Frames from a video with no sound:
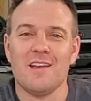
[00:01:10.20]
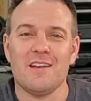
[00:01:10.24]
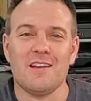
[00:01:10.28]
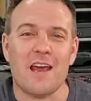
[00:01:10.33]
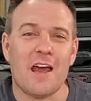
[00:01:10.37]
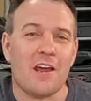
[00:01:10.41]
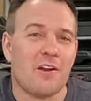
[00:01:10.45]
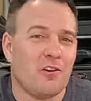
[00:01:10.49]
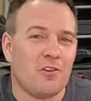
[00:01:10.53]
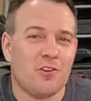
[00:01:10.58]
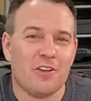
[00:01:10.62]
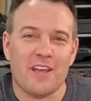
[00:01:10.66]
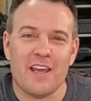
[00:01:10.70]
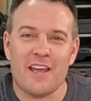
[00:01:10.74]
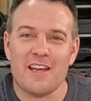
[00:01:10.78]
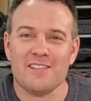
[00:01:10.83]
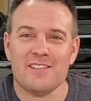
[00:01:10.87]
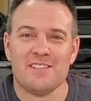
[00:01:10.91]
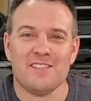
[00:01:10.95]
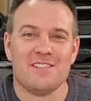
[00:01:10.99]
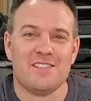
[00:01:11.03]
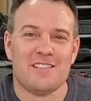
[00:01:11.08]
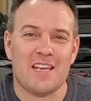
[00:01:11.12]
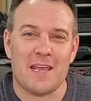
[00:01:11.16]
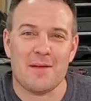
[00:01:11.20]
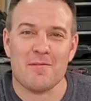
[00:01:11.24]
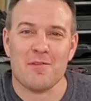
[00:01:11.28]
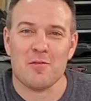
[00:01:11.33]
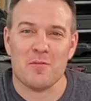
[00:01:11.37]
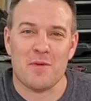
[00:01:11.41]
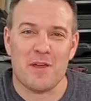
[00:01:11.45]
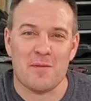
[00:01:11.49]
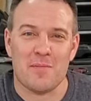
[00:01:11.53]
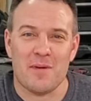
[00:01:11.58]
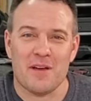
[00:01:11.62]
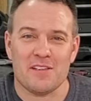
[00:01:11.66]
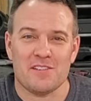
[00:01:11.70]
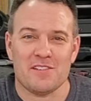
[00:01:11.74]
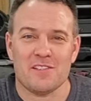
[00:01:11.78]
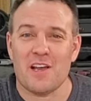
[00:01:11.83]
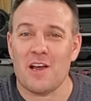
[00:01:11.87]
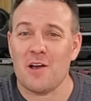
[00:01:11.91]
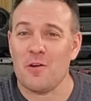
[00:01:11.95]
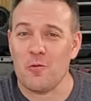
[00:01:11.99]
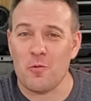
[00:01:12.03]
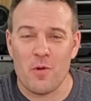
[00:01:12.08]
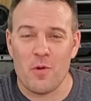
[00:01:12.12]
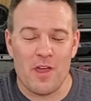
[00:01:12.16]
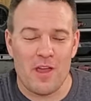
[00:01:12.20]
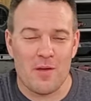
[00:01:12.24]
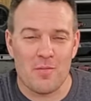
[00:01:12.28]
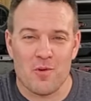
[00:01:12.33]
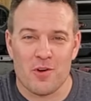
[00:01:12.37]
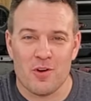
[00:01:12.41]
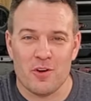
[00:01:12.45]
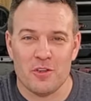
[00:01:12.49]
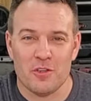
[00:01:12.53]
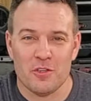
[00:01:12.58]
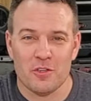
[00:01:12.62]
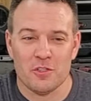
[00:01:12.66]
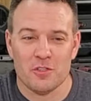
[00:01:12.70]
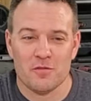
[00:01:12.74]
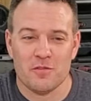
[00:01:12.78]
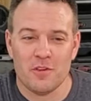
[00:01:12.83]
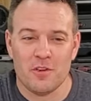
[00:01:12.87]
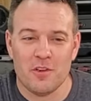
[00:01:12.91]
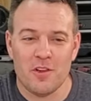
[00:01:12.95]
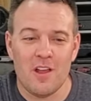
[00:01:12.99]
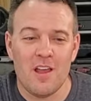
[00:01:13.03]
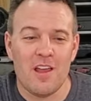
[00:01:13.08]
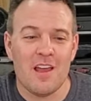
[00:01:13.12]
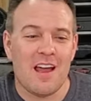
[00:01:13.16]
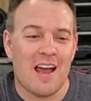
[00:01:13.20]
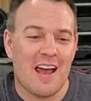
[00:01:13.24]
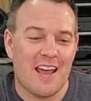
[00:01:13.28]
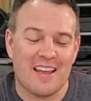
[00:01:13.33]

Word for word: Not only has this table made my saw way more useful,